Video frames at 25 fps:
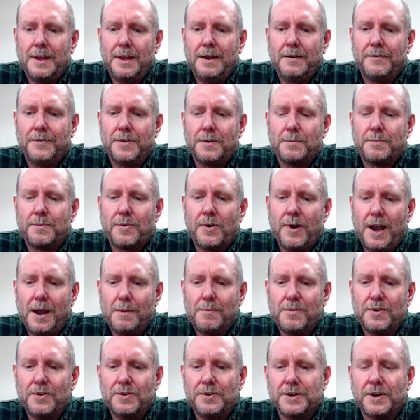
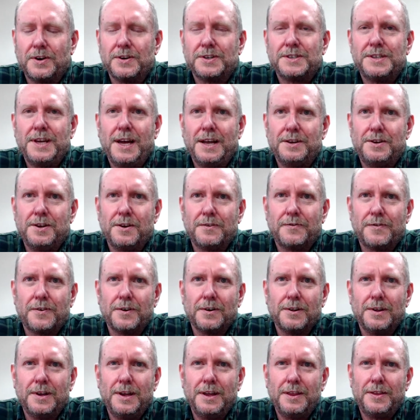parameters are set
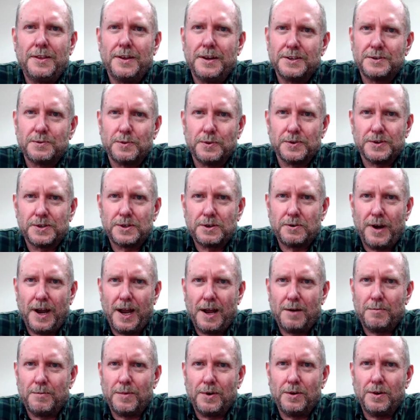differently, things will
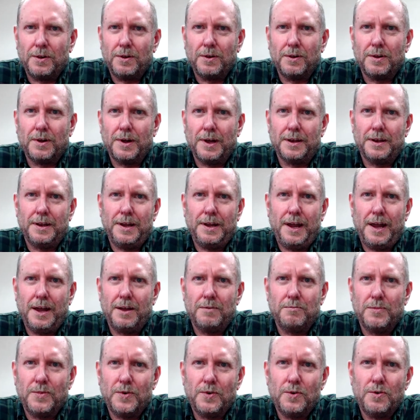scramble
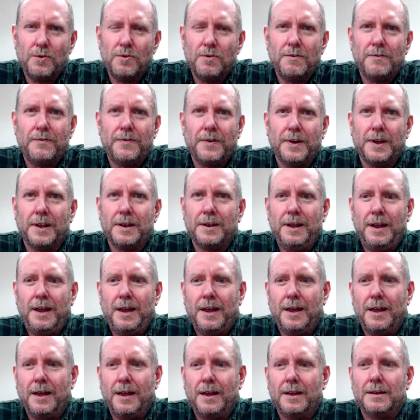and move
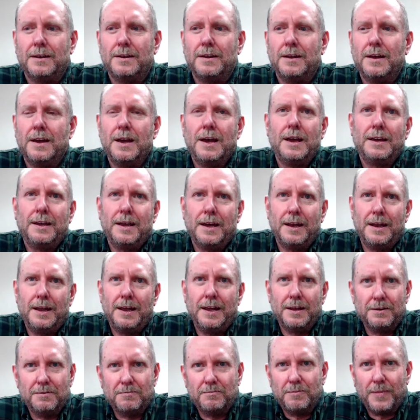and get
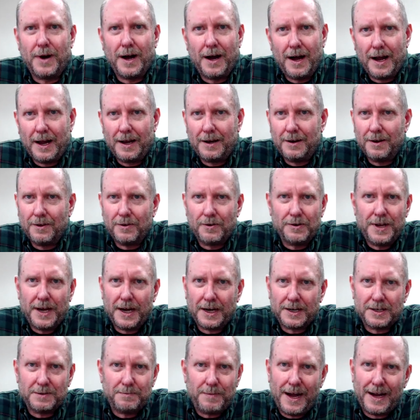hidden behind other
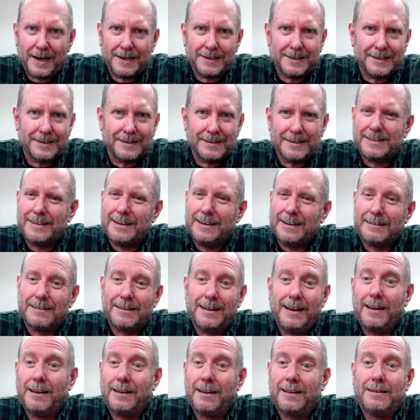text boxes,
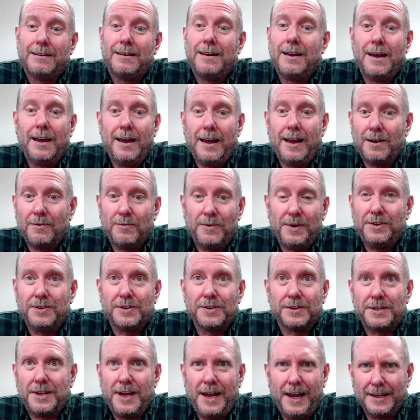and we
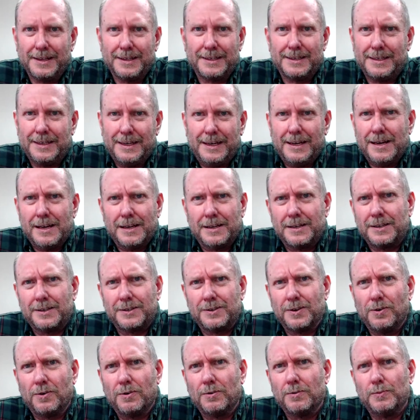just can't see it.
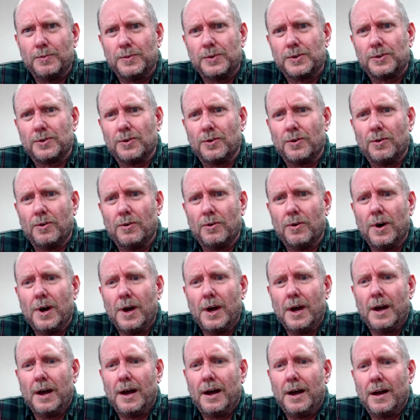So
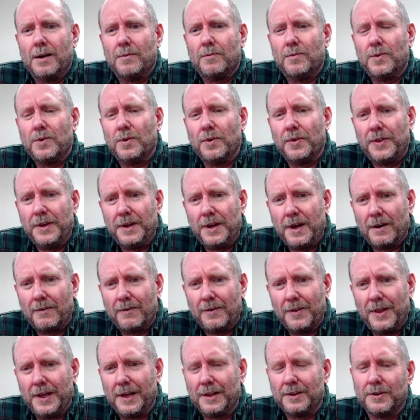we'll think
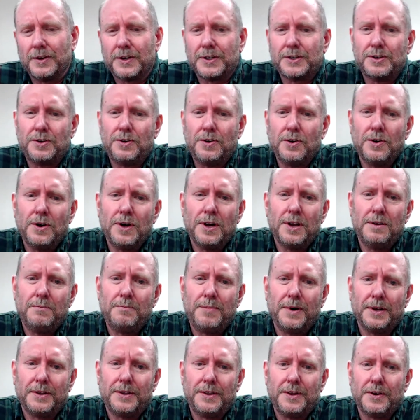everything looks good,
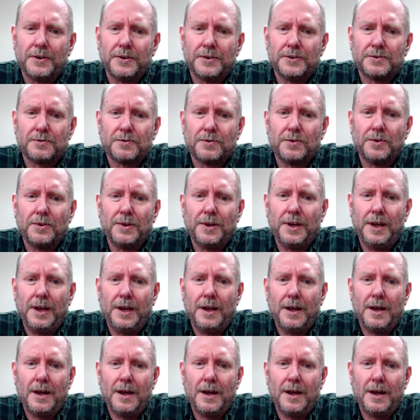but there's really